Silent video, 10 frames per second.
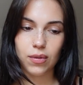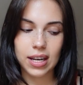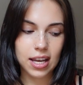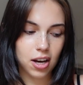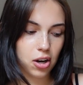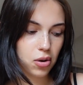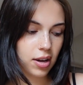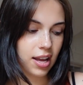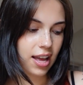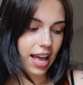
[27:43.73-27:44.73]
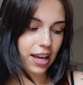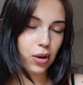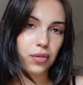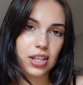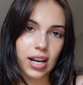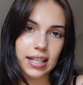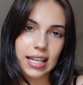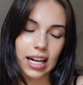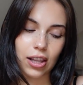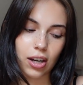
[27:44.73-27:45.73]
video, and hopefully you guys
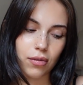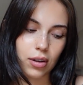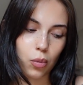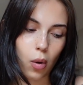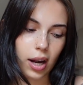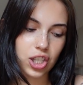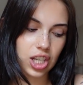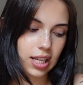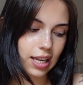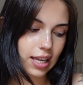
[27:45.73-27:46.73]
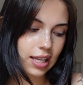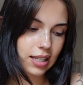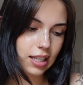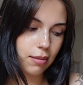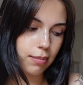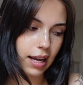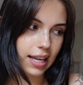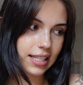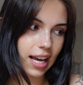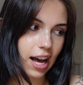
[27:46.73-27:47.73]
had a lot of fun watching it.
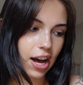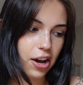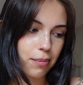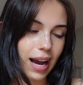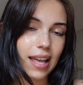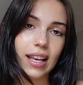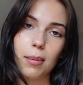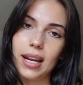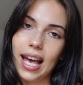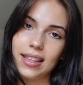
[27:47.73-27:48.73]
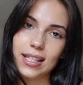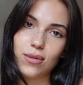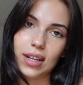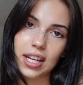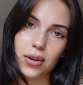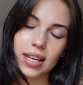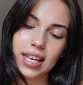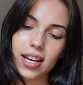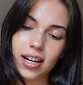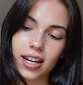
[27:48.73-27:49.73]
But I think I'm gonna end this video
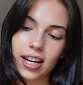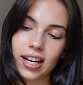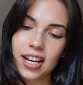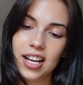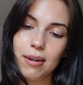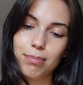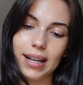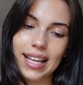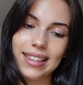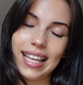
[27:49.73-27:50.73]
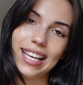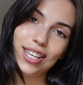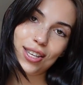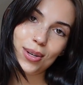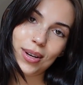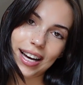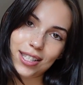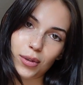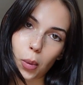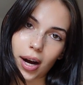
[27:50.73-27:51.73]
here. But thank you
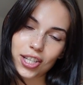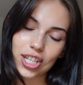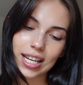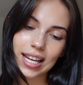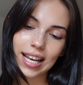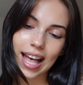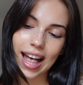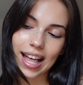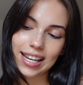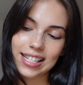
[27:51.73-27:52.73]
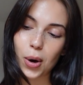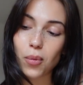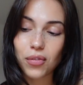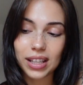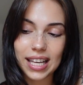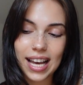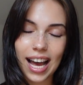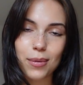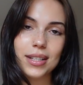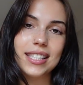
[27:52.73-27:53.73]
guys for watching, and hopefully
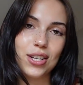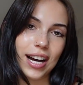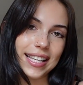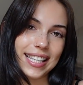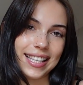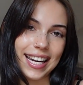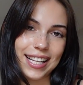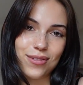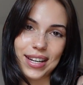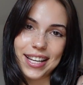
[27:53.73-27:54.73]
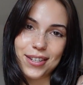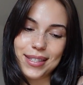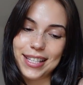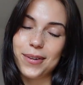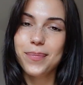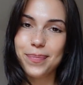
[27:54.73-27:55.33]
I will see you guys in the next video. So